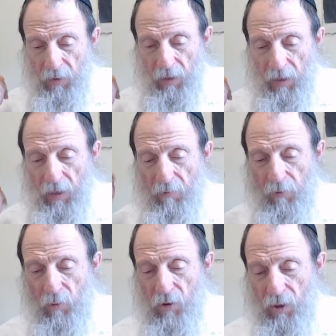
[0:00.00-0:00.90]
If
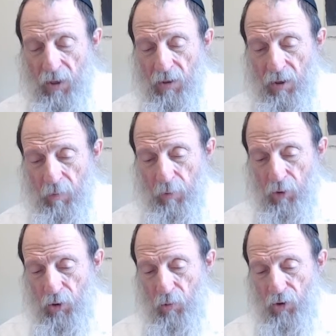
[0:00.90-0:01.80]
you say to the
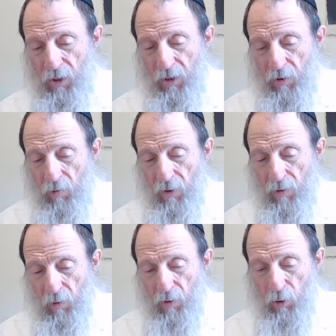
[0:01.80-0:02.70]
person who's sitting and learning
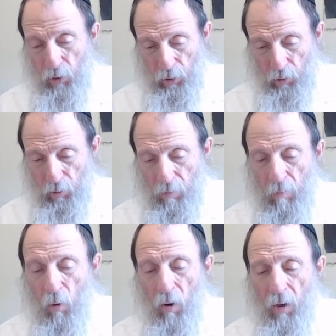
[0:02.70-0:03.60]
Torah, you should learn
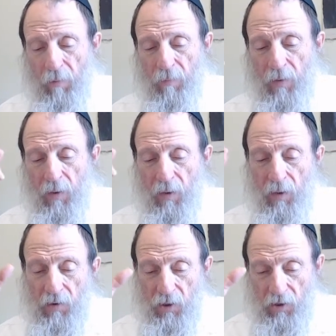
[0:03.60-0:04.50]
more,
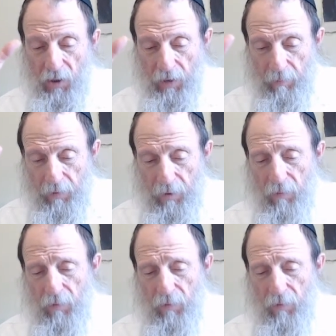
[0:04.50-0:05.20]
he says, I believe